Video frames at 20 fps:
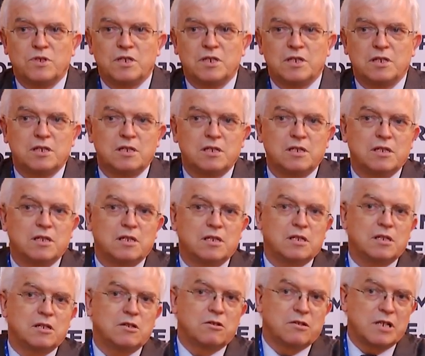
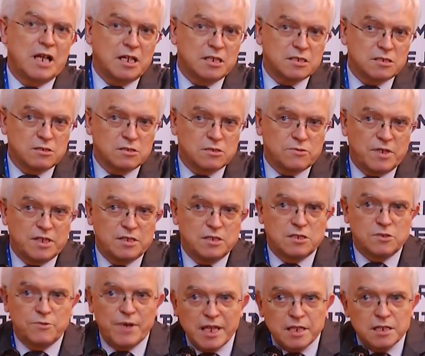the Horizon
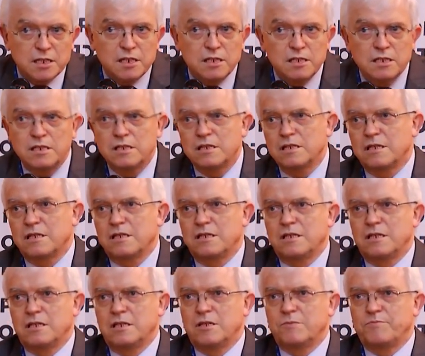twenty twenty
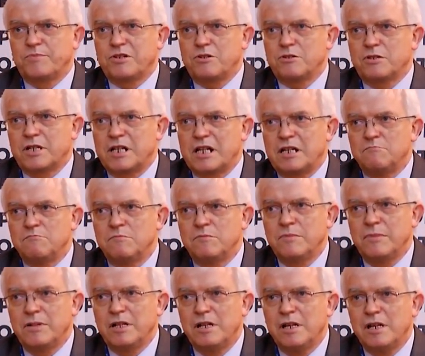uh,
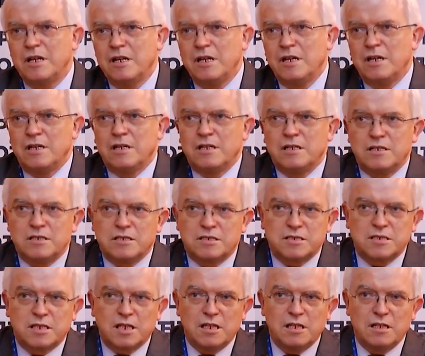program.
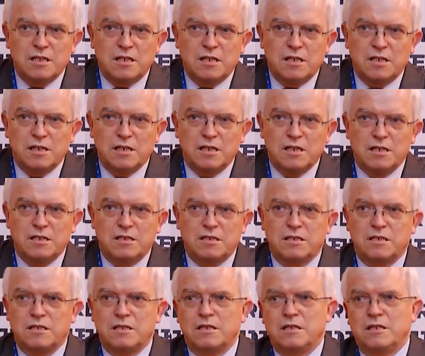Still,
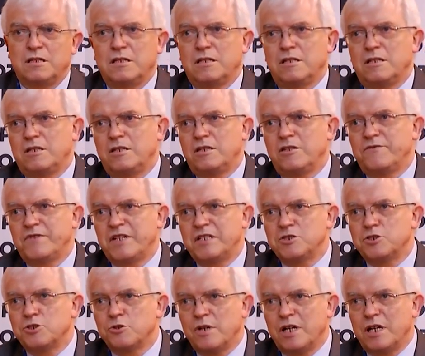it uh,
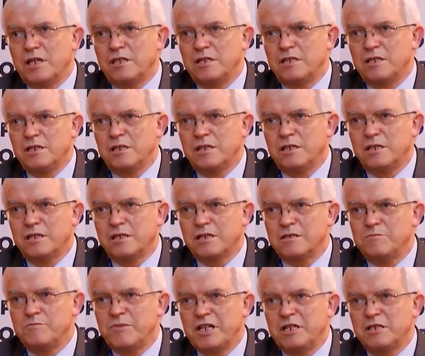eventually
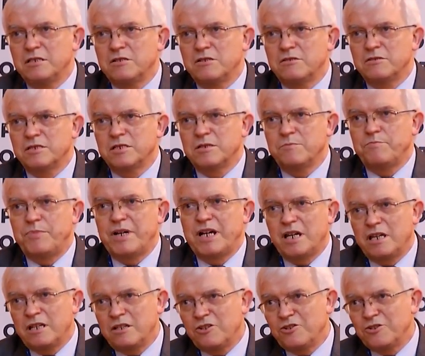remained on the
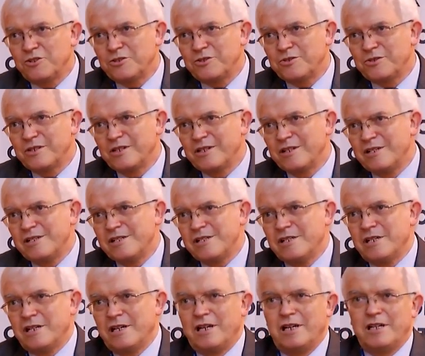pilot
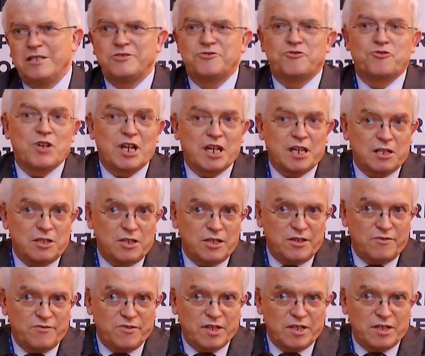and trial
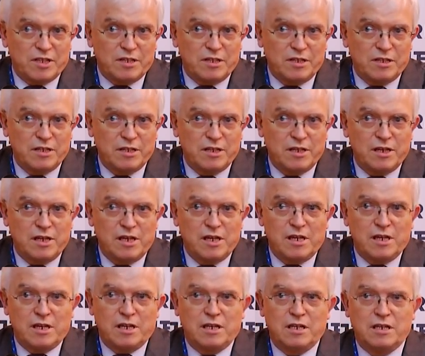level.
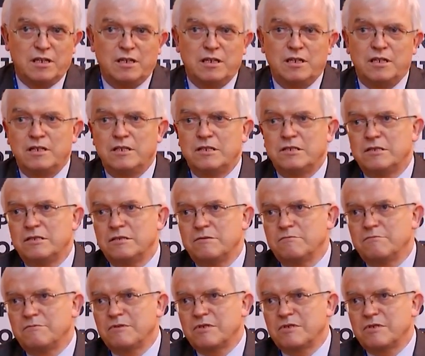Uh,